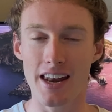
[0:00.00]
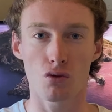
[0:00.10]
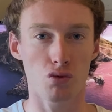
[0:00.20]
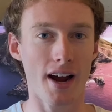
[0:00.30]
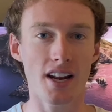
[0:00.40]

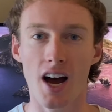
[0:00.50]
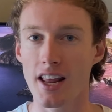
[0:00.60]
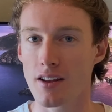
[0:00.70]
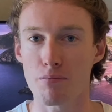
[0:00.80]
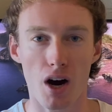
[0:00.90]
write on
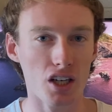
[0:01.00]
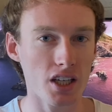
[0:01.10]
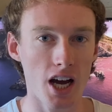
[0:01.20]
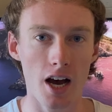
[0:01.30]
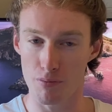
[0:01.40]
it, mark
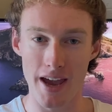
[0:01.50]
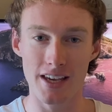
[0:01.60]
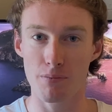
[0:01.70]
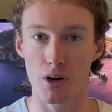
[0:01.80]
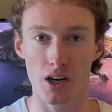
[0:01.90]
it up, make
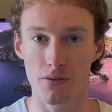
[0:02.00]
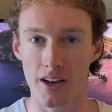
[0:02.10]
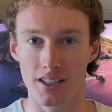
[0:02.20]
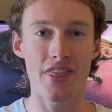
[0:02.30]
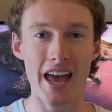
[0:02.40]
it
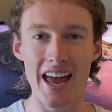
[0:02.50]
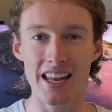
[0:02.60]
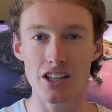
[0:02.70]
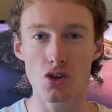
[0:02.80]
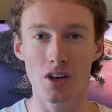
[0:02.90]
perfect.
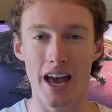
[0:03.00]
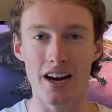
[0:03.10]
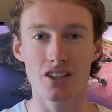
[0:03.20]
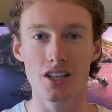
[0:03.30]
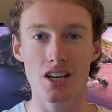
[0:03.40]
Then you can
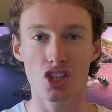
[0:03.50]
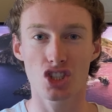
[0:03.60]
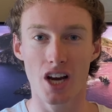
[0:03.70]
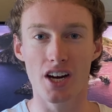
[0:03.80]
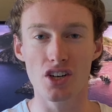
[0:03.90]
actually
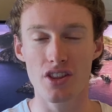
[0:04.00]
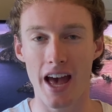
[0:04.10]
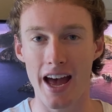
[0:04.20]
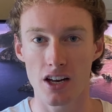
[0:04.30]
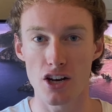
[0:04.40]
share
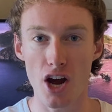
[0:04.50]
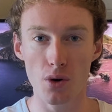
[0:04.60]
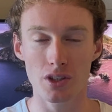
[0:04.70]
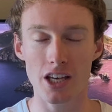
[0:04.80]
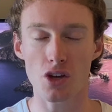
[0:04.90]
that
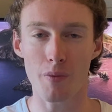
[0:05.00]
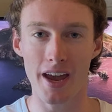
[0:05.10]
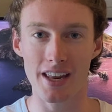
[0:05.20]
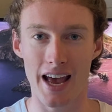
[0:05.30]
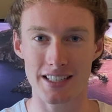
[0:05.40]
note that you
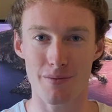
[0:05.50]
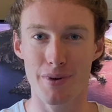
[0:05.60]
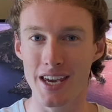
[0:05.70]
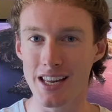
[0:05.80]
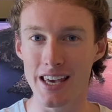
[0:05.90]
made as a
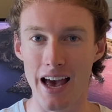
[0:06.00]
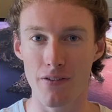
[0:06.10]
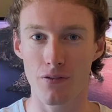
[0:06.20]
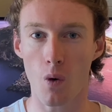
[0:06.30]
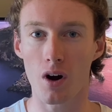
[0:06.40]
PDF
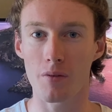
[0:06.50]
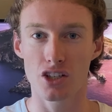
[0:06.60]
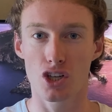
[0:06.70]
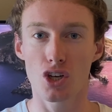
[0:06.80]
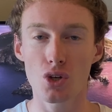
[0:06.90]
form
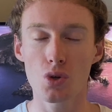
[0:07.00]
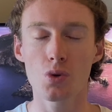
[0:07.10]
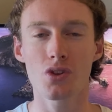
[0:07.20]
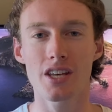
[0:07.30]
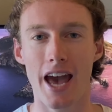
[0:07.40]

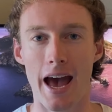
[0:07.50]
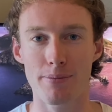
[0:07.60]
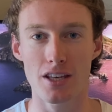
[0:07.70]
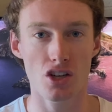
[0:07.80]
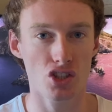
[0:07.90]
to the app
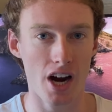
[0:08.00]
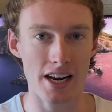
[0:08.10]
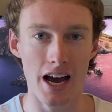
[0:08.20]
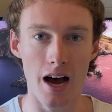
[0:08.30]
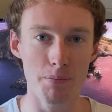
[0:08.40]
that you're trying
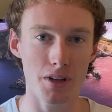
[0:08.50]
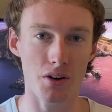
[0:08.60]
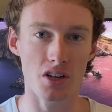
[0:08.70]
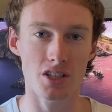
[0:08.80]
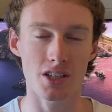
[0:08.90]
to
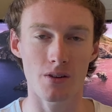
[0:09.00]
upload it to.